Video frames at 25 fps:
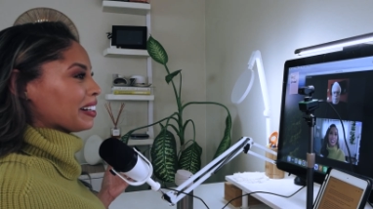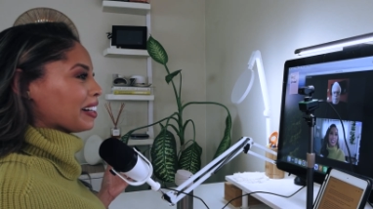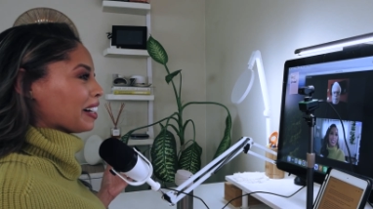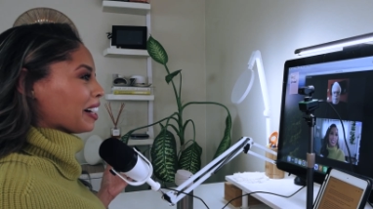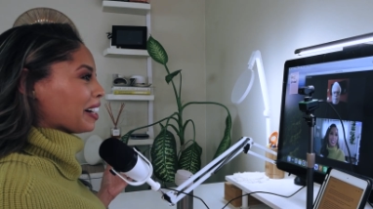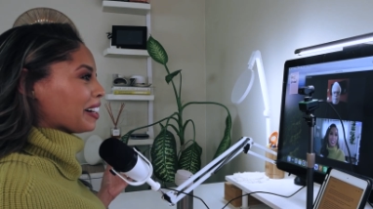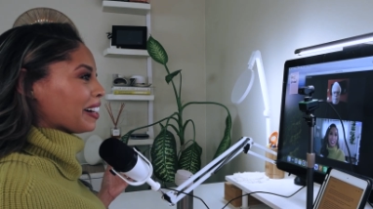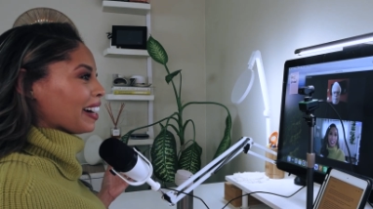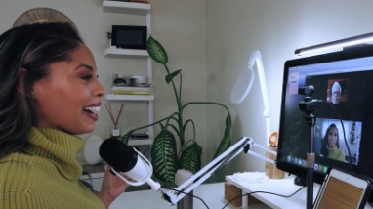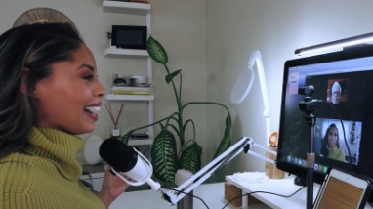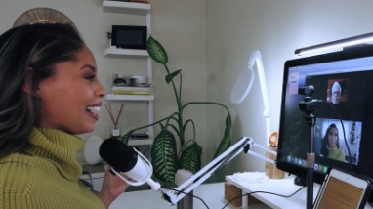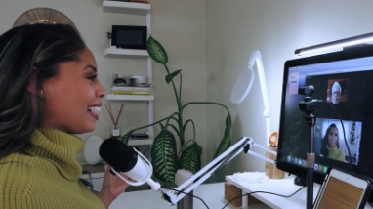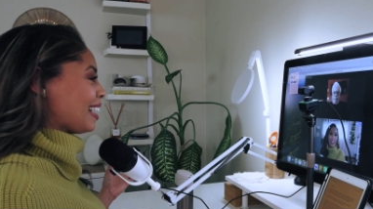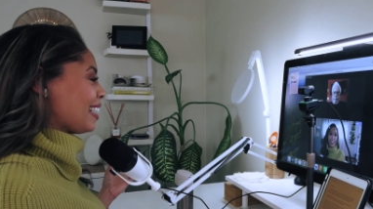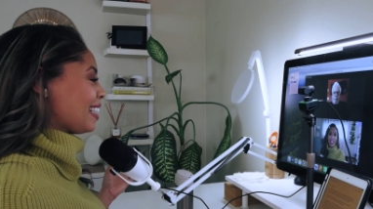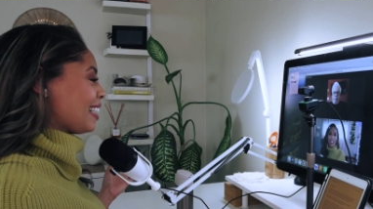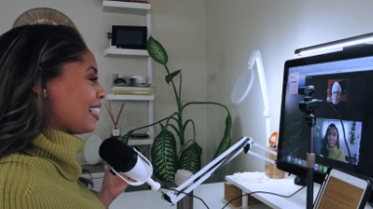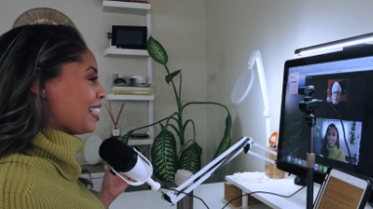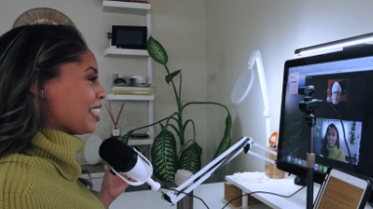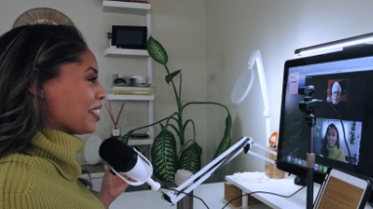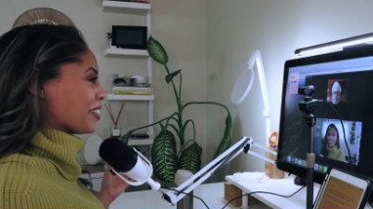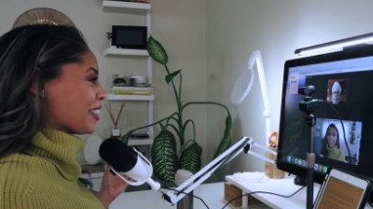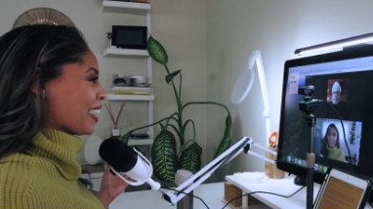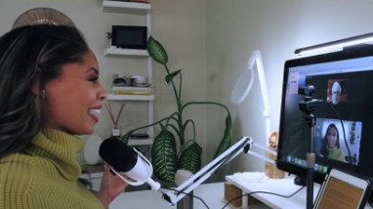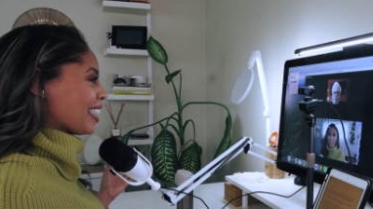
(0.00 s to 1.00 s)
all right,
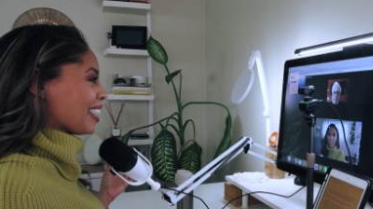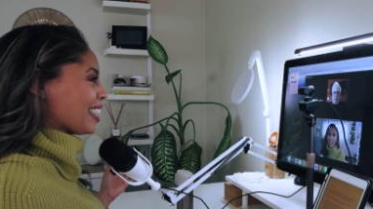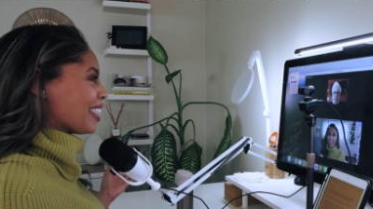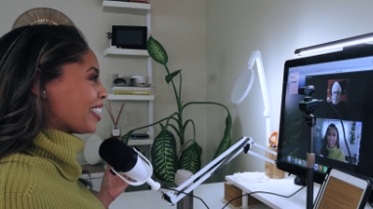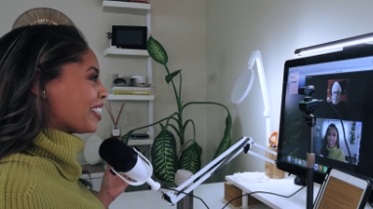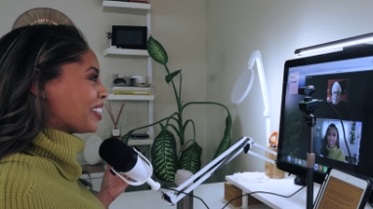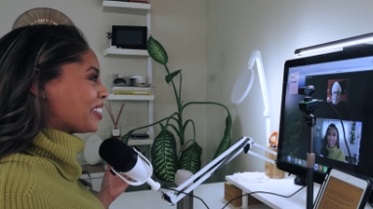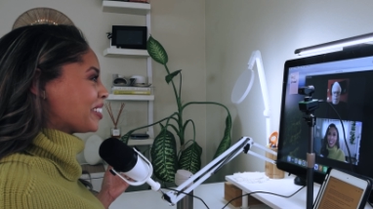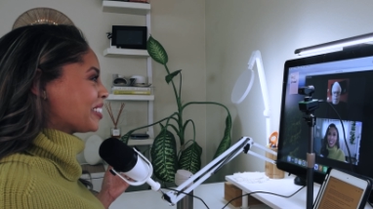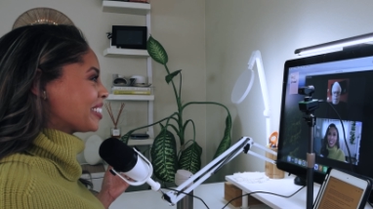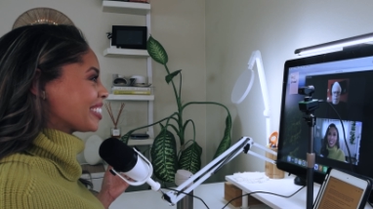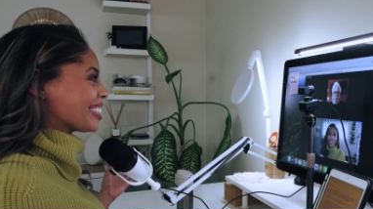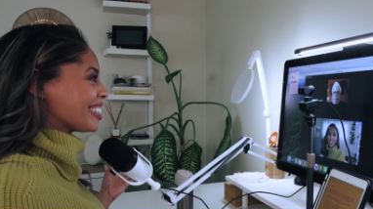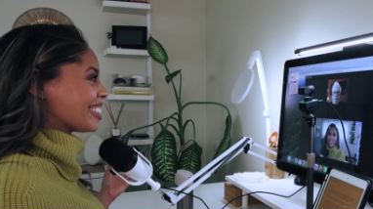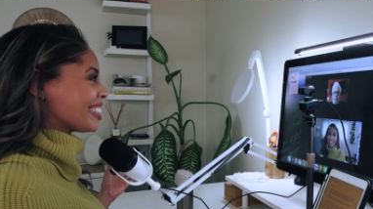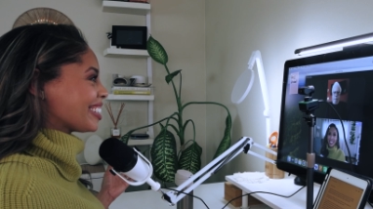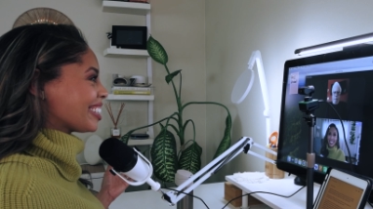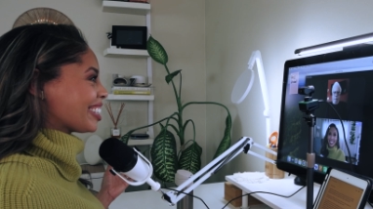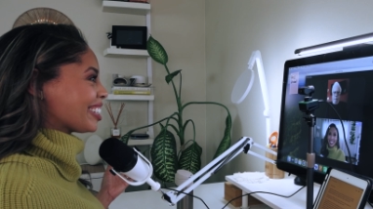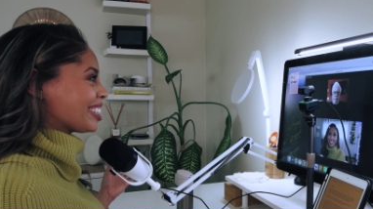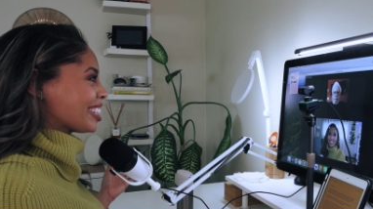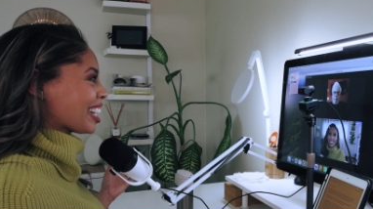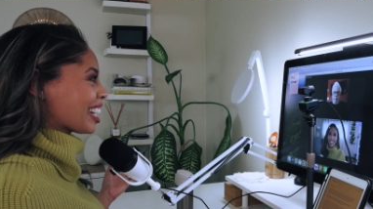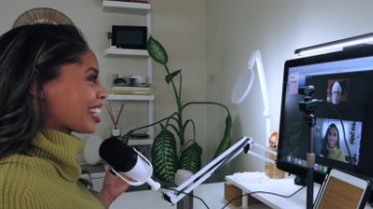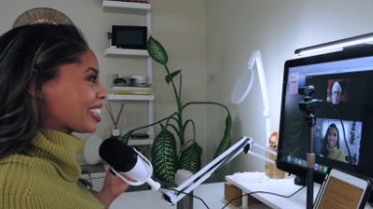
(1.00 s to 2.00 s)
here I go,
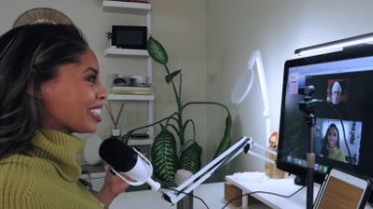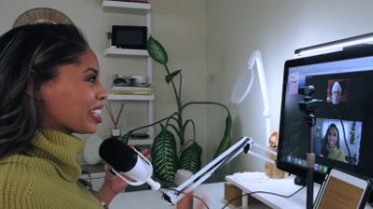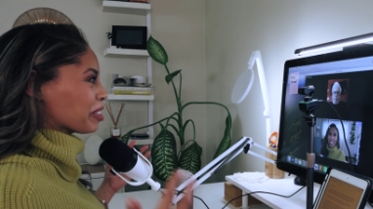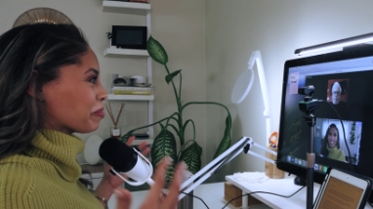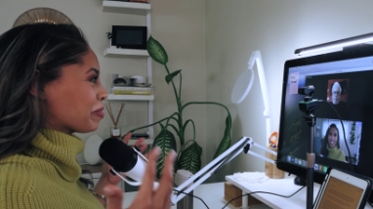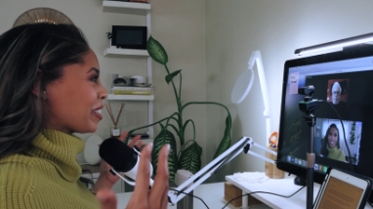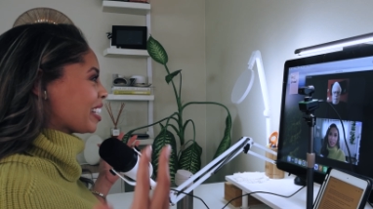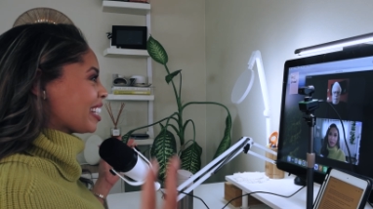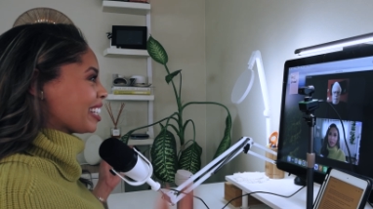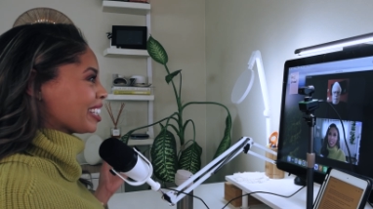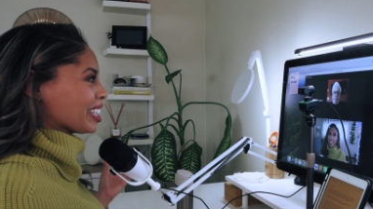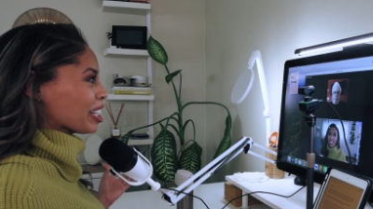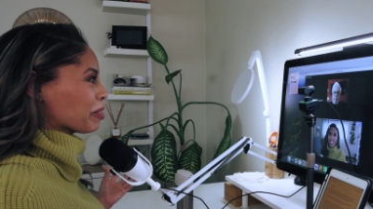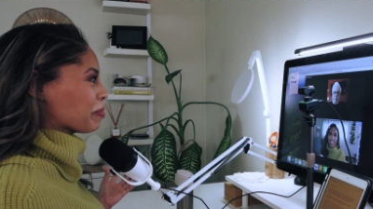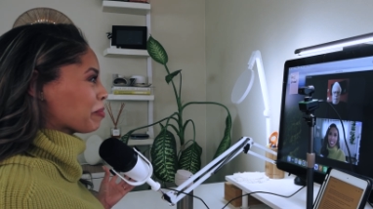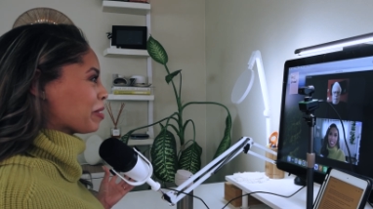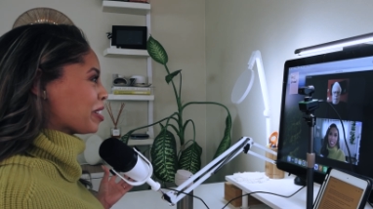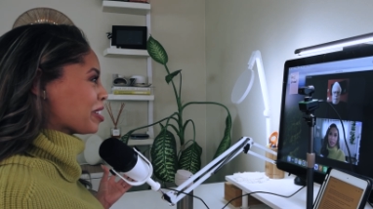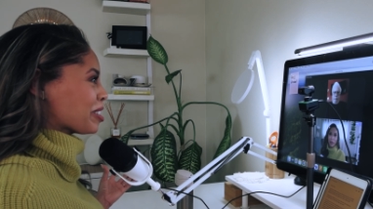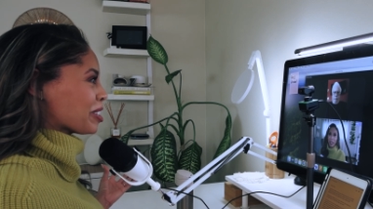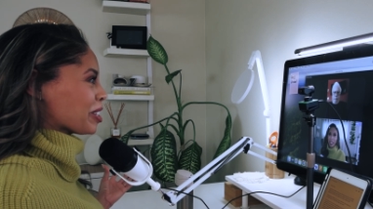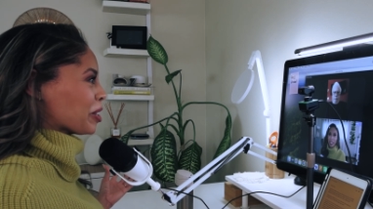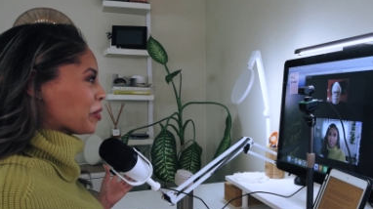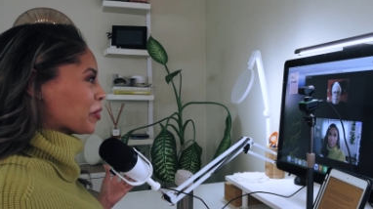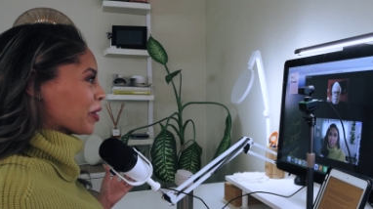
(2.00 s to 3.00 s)
like let me
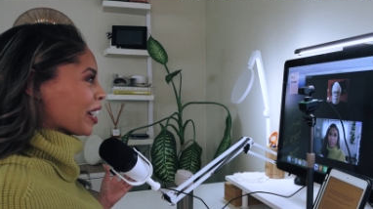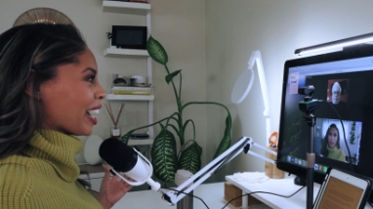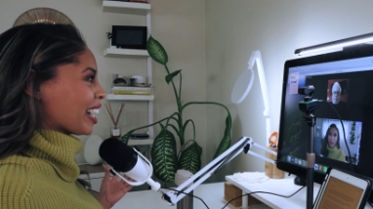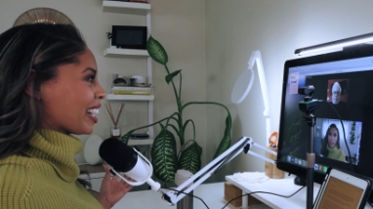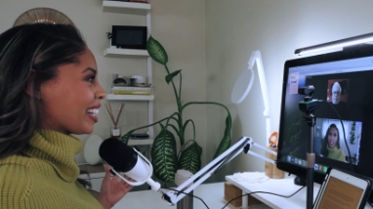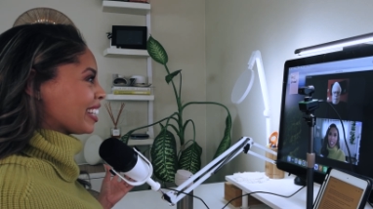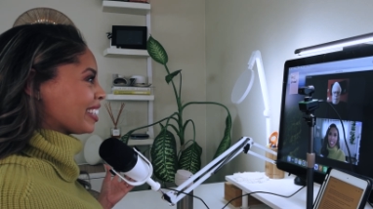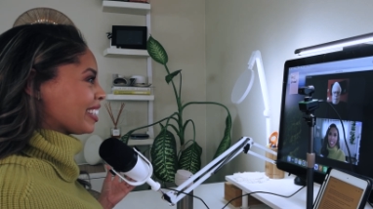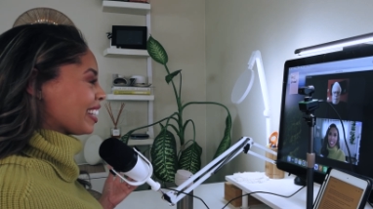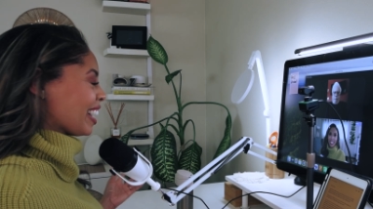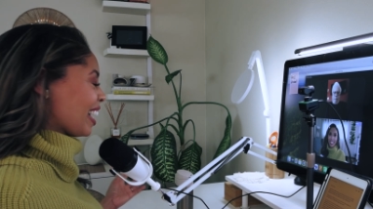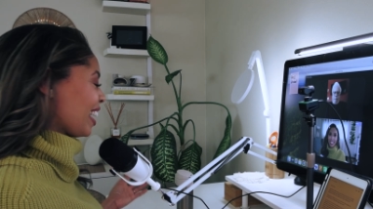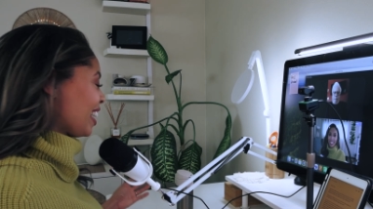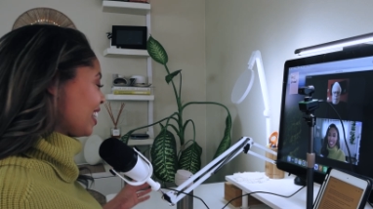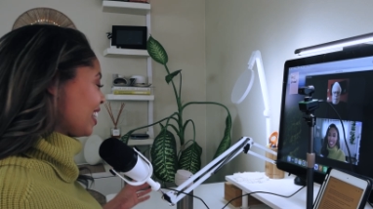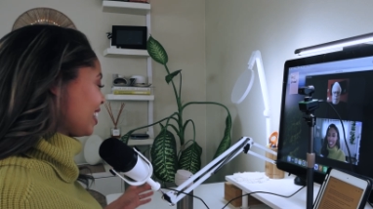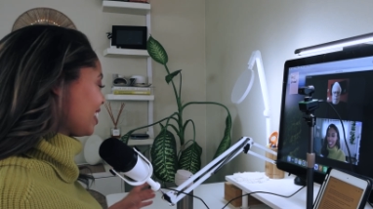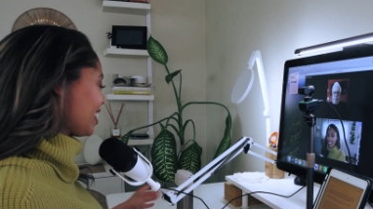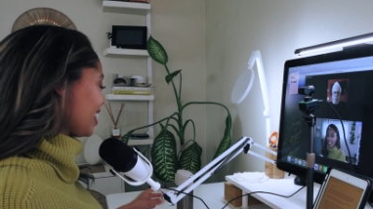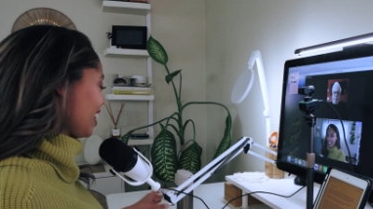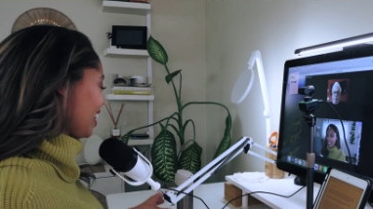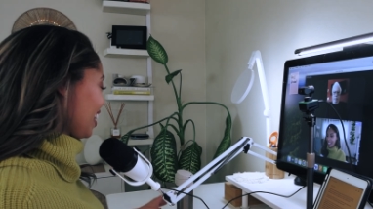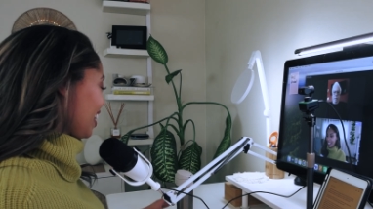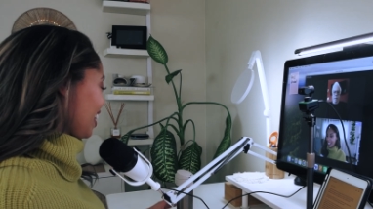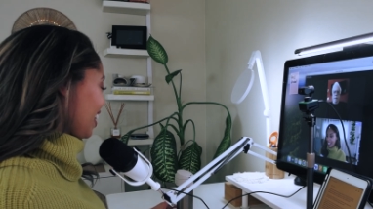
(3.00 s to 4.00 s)
see where I can
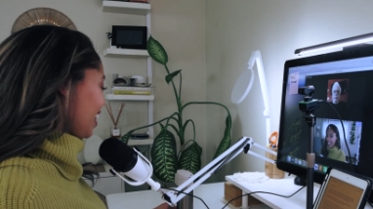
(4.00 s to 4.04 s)
land.